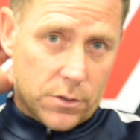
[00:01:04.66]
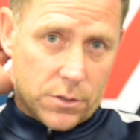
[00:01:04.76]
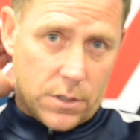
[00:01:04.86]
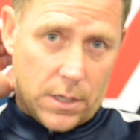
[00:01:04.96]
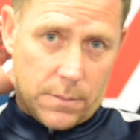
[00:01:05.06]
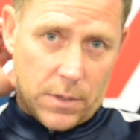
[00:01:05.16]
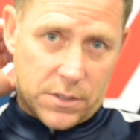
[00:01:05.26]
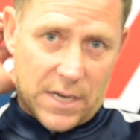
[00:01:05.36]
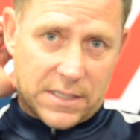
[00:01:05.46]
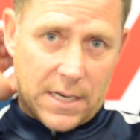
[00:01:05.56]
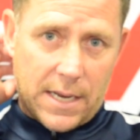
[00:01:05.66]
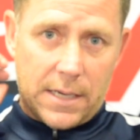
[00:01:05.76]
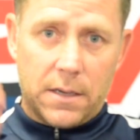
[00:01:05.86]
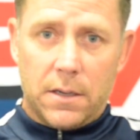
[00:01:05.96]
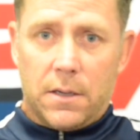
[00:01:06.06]
just a
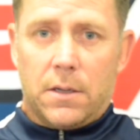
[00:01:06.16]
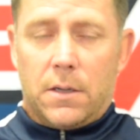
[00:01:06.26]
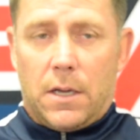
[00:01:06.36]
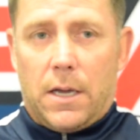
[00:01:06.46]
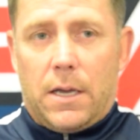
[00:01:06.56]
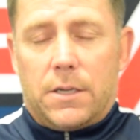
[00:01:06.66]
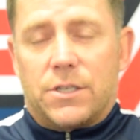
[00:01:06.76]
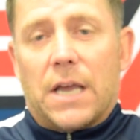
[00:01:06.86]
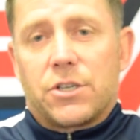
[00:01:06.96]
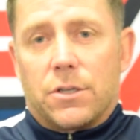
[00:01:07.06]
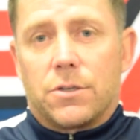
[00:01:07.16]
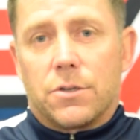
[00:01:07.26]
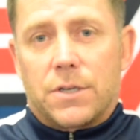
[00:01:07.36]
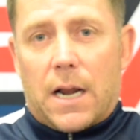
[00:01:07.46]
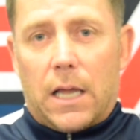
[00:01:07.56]
Saturday session to
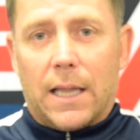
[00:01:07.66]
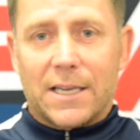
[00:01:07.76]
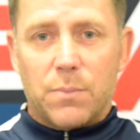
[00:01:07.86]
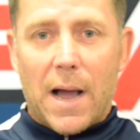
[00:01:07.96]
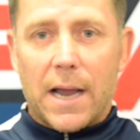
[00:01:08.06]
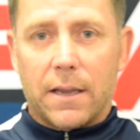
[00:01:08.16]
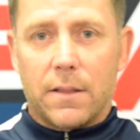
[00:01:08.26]
just get our legs back,